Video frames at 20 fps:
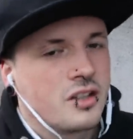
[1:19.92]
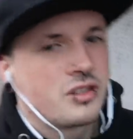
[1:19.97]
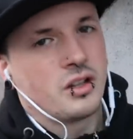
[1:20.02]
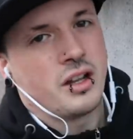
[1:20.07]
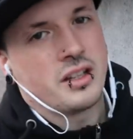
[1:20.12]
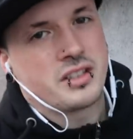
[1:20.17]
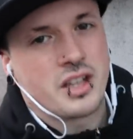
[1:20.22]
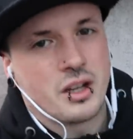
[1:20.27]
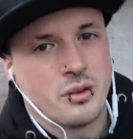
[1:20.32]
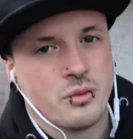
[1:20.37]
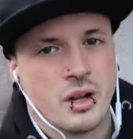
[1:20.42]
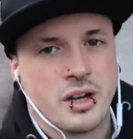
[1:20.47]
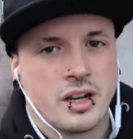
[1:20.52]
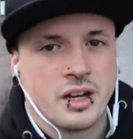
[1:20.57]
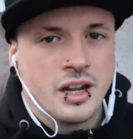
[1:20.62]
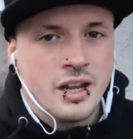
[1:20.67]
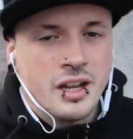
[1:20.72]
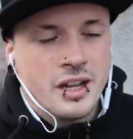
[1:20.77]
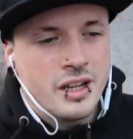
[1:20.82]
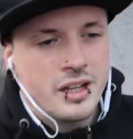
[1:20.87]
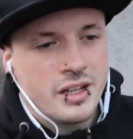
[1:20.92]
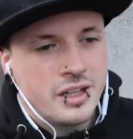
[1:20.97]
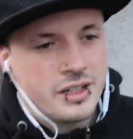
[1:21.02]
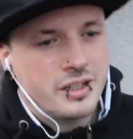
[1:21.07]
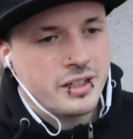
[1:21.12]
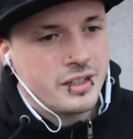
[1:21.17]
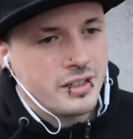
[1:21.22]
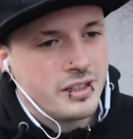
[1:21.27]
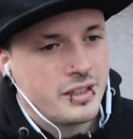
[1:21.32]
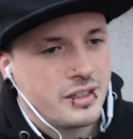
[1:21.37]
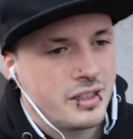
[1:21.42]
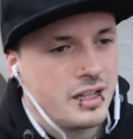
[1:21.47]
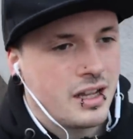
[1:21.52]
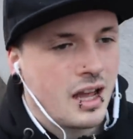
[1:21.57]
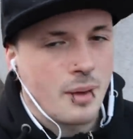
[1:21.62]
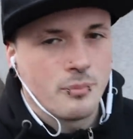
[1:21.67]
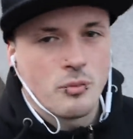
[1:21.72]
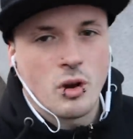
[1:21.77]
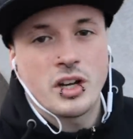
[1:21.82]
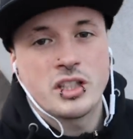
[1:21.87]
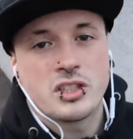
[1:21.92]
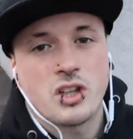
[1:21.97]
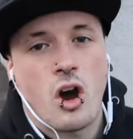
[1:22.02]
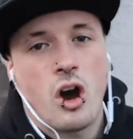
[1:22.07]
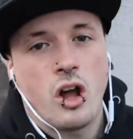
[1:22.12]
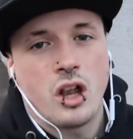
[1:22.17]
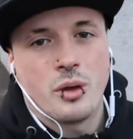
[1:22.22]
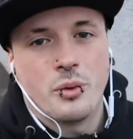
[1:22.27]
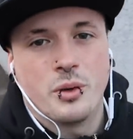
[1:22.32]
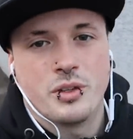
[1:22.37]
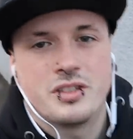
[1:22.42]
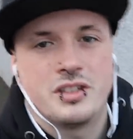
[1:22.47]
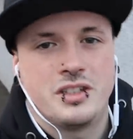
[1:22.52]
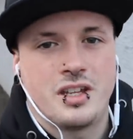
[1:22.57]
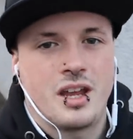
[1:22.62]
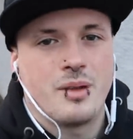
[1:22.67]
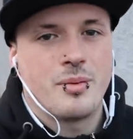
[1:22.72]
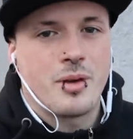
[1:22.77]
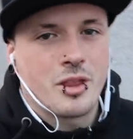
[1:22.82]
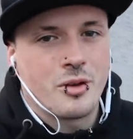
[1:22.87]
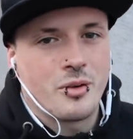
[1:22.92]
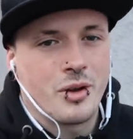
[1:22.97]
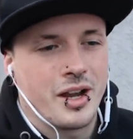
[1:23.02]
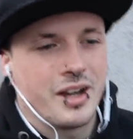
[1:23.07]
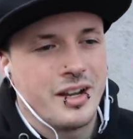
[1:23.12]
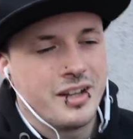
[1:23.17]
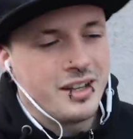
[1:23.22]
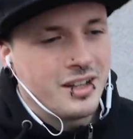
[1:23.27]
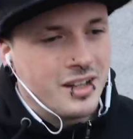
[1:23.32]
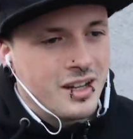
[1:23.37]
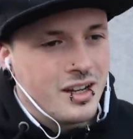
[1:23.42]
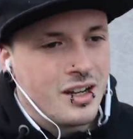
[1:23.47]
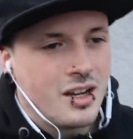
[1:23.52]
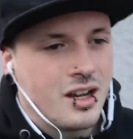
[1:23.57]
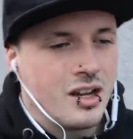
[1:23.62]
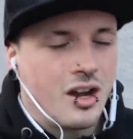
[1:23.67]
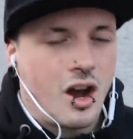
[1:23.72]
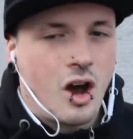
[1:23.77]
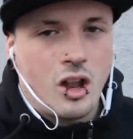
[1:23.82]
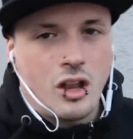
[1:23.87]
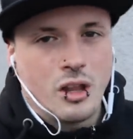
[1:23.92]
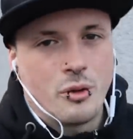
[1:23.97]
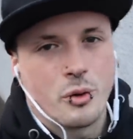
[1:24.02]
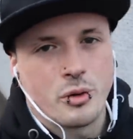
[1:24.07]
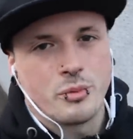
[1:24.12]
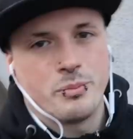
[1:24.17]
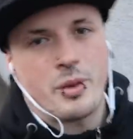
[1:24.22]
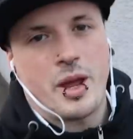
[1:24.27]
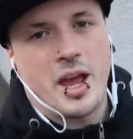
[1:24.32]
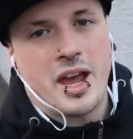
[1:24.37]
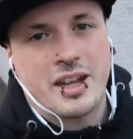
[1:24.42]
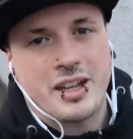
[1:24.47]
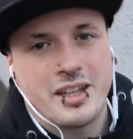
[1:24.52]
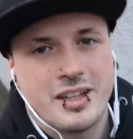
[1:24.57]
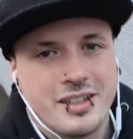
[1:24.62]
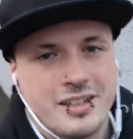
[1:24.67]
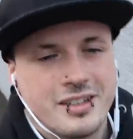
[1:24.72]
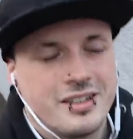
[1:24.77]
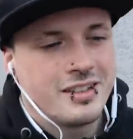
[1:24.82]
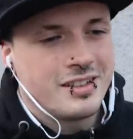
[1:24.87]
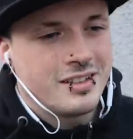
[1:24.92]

So let's get running. I'm running to Hollywood today, by the way. Hollywood and back.